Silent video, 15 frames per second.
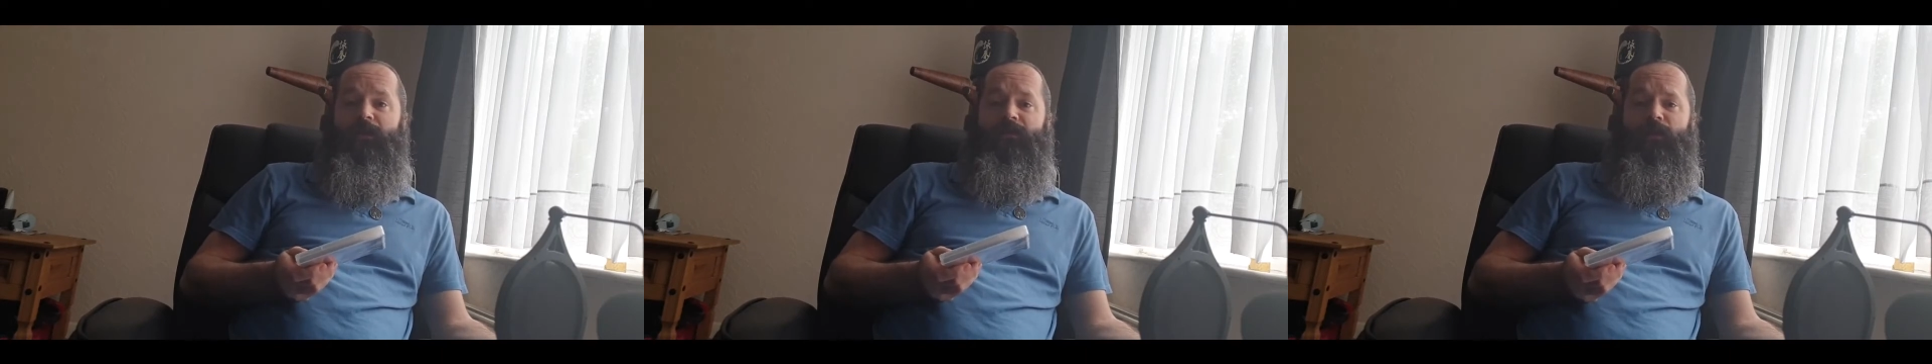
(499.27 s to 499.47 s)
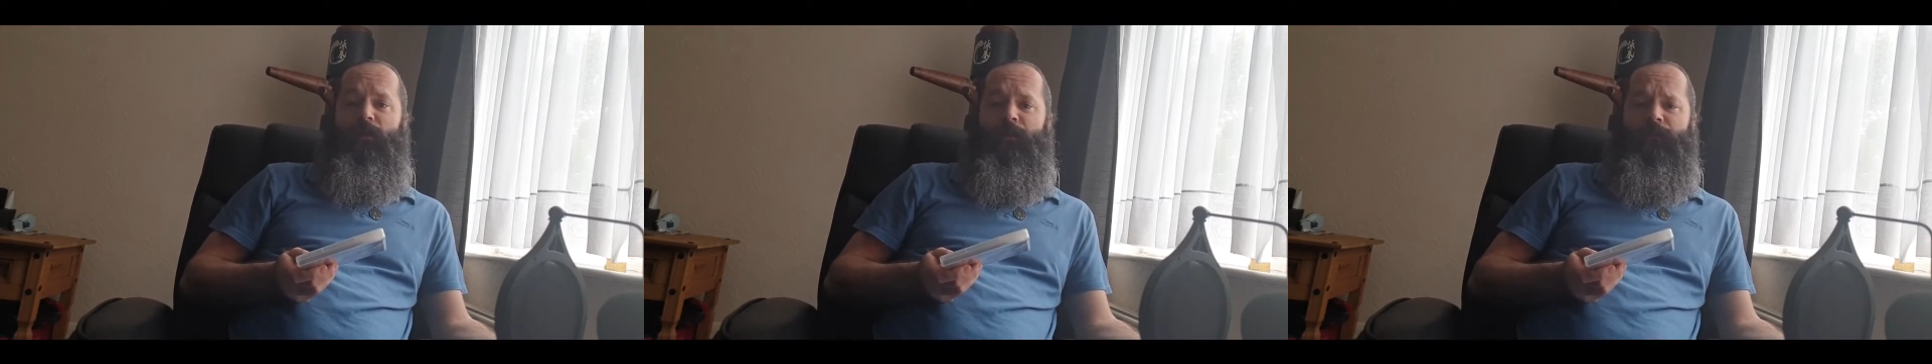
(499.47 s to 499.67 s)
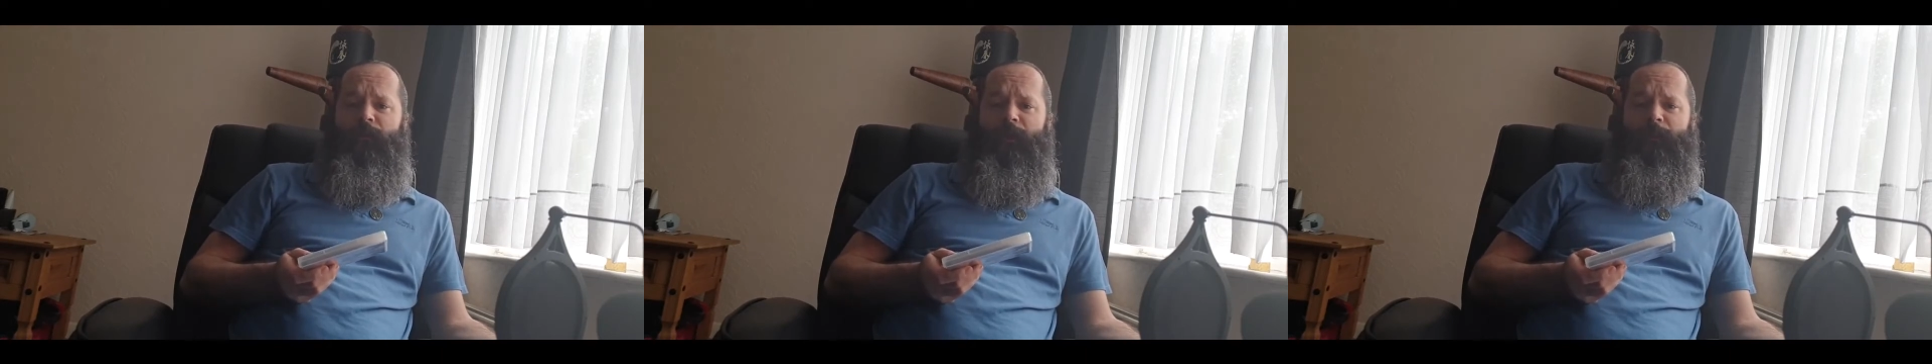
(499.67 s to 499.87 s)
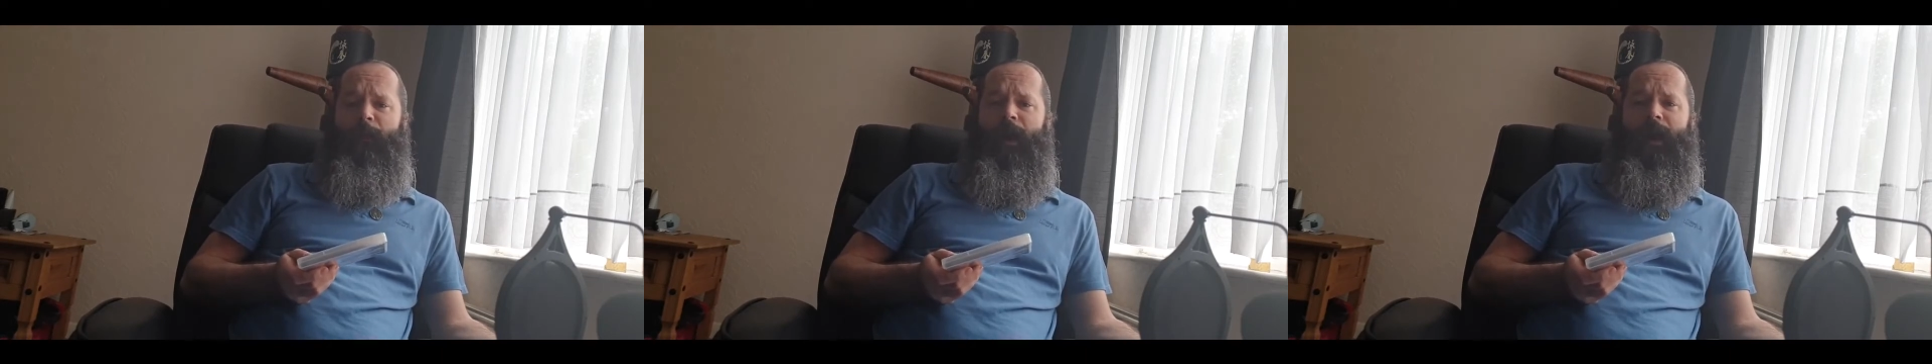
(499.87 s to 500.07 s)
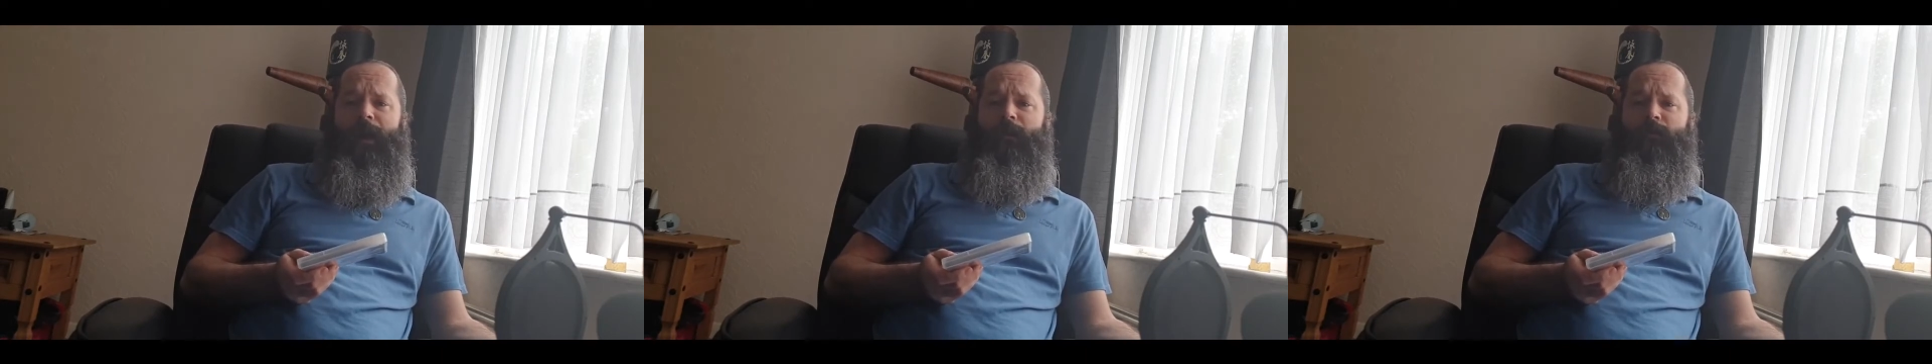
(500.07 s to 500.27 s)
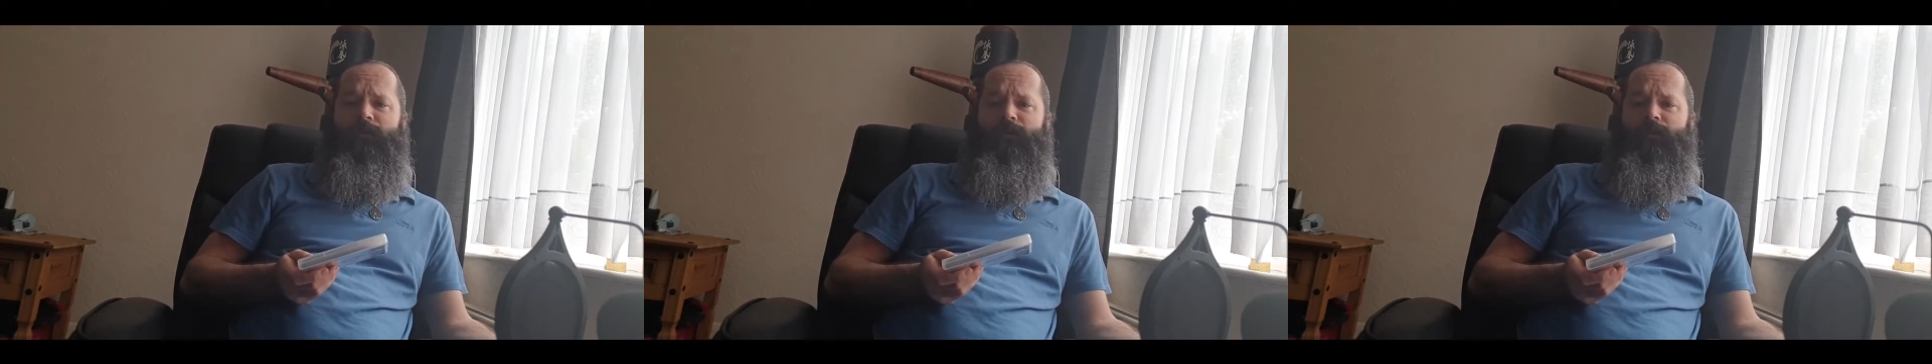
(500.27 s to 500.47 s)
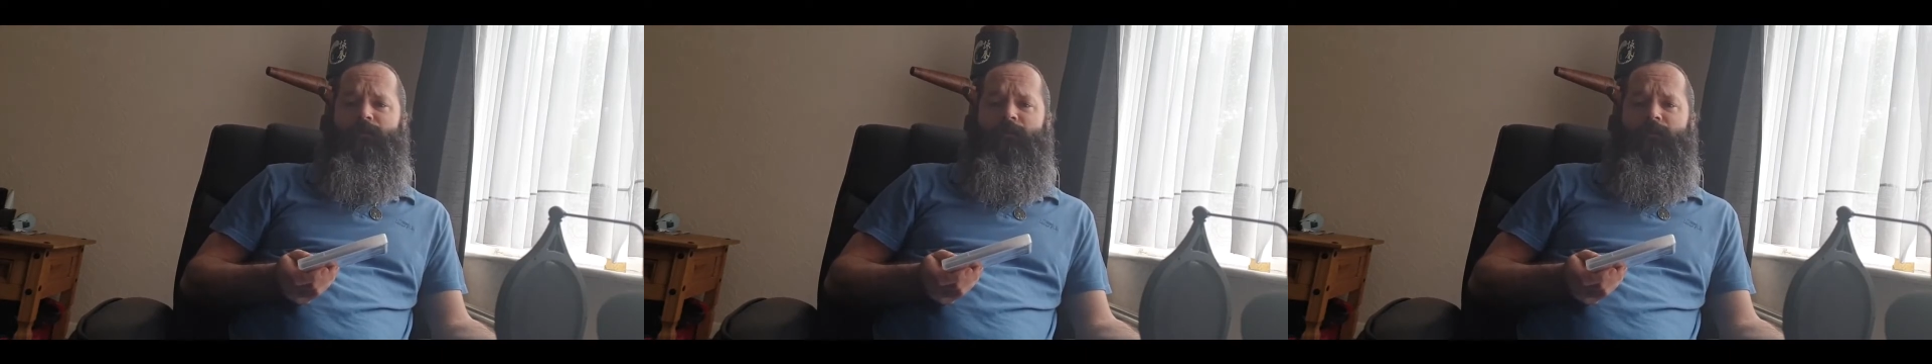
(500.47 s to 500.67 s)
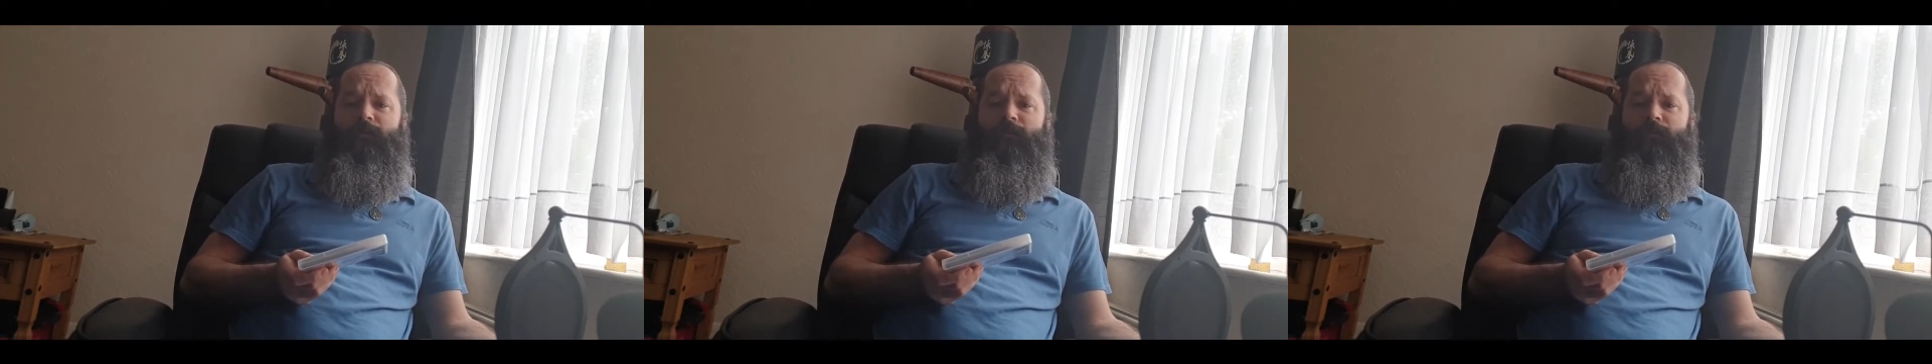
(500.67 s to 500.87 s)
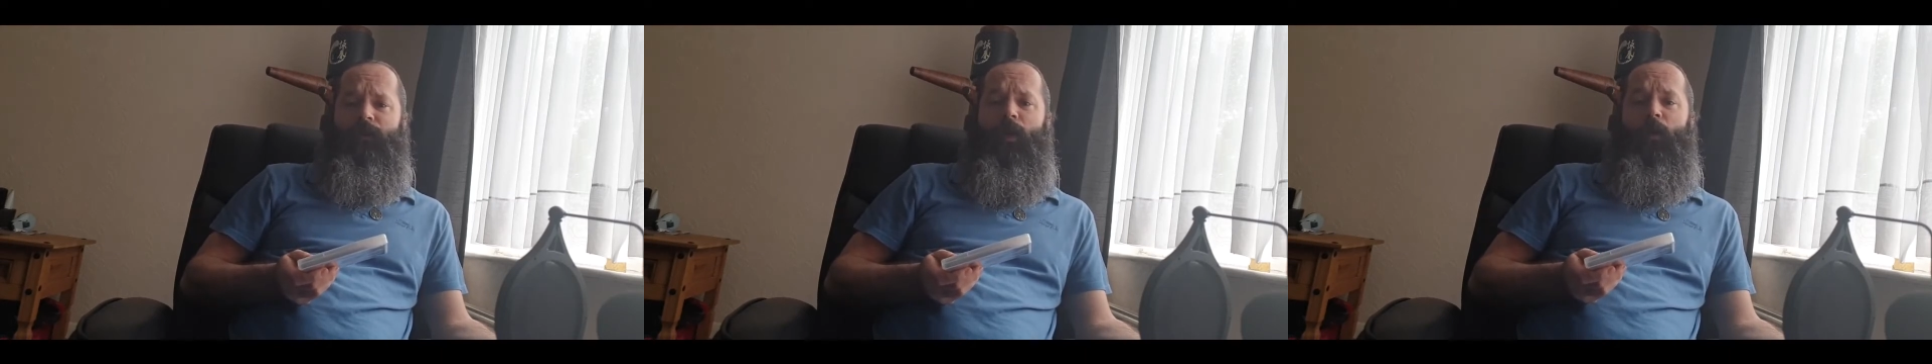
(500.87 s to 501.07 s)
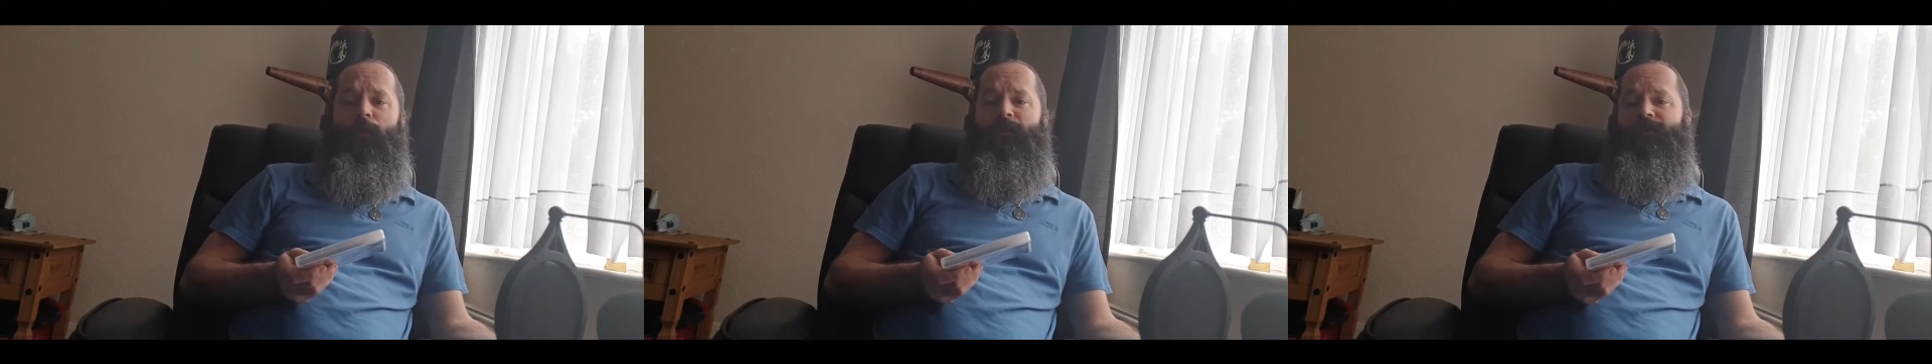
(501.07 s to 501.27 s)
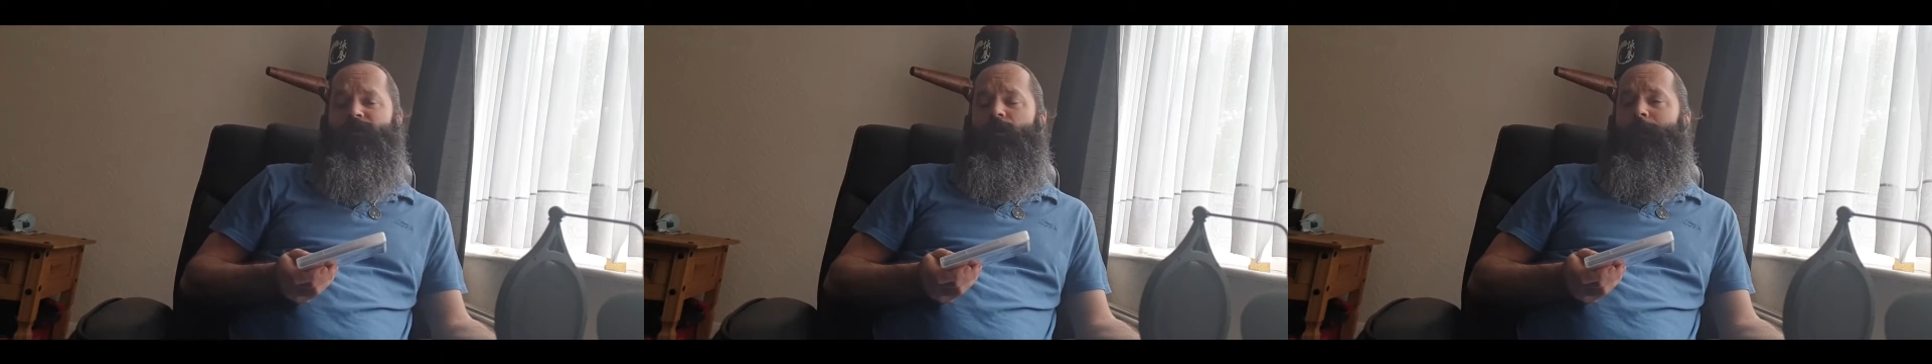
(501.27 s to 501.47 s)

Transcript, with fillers: two or three pound, up to